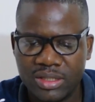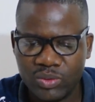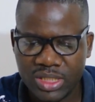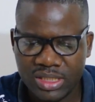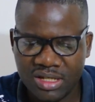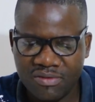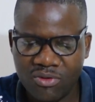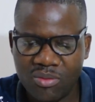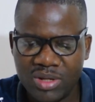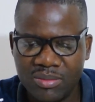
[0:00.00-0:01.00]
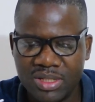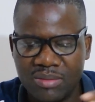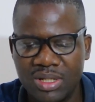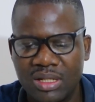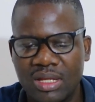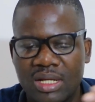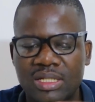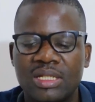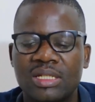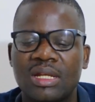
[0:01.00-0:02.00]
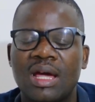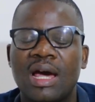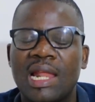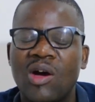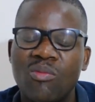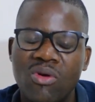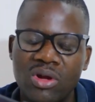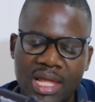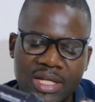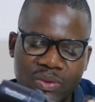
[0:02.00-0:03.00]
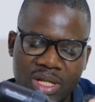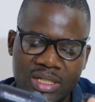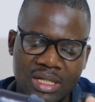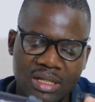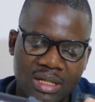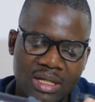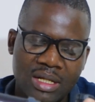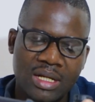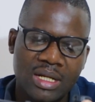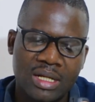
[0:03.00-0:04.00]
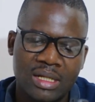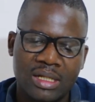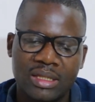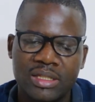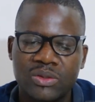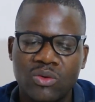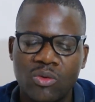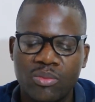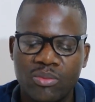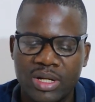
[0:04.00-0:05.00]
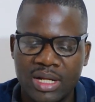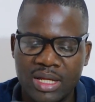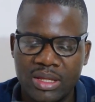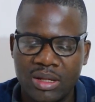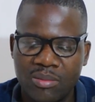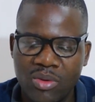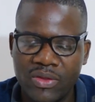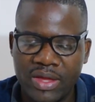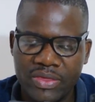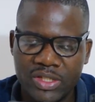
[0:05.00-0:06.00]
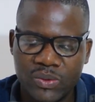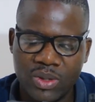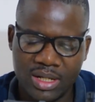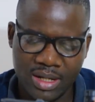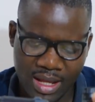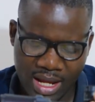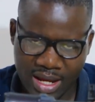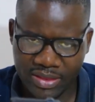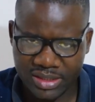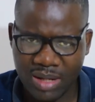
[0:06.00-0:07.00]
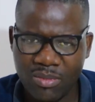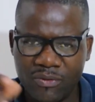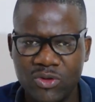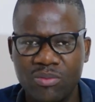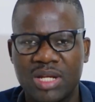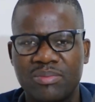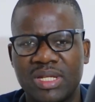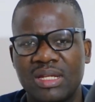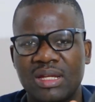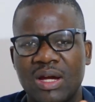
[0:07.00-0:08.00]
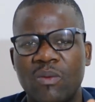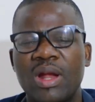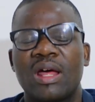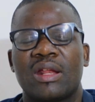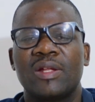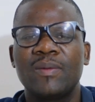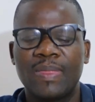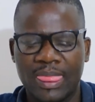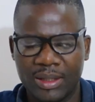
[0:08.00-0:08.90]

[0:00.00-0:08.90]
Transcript: which is 34 millimeter, meaning that it can allow more light to enter the scope more than this one. And then some of you might be wondering